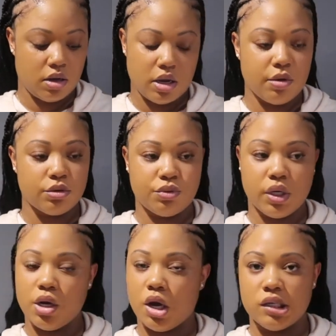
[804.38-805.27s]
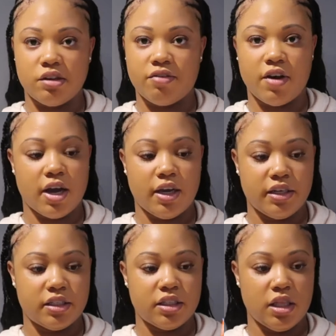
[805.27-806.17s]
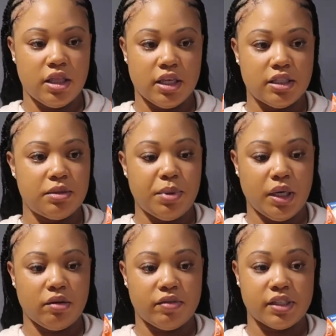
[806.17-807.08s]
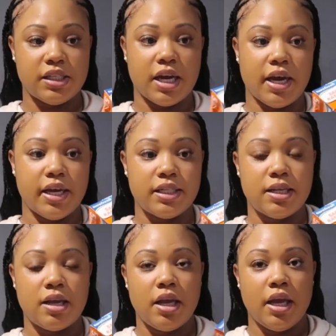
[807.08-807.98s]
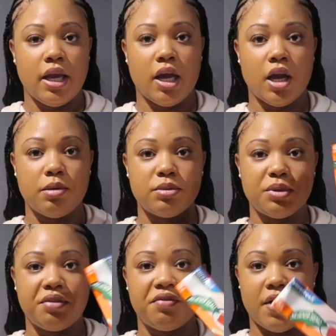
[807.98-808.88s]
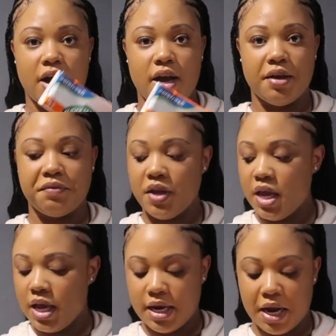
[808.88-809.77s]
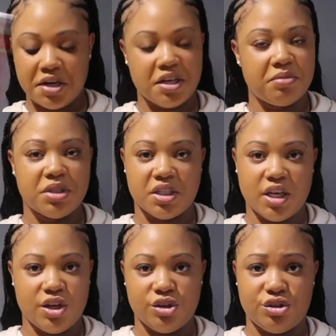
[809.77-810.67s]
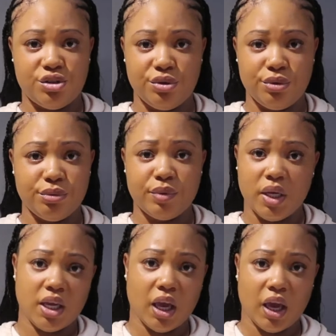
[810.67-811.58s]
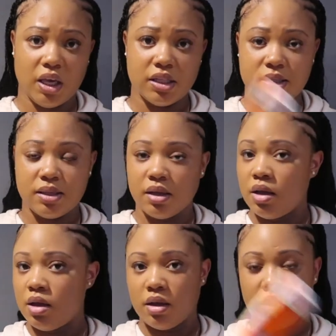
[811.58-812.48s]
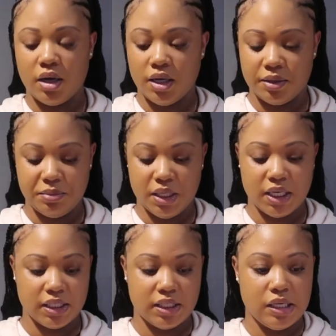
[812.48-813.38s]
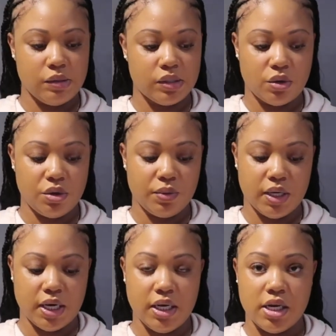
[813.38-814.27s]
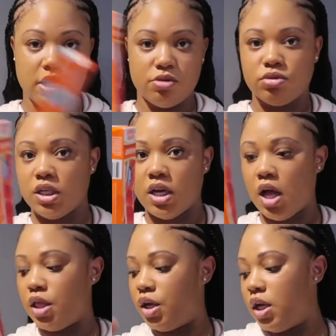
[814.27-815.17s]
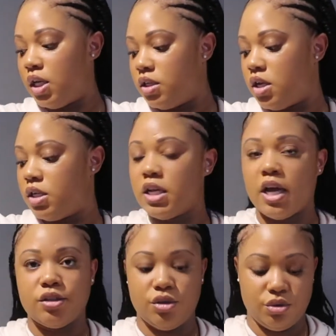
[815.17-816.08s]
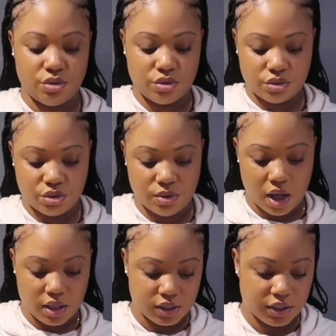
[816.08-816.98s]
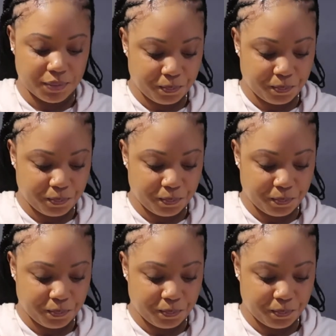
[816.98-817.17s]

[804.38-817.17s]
it was really hard to find this big of a size. It comes with 5, and I ended up just getting 2 in case. Because tea is the only one I needed. It was $1, so I just got $2.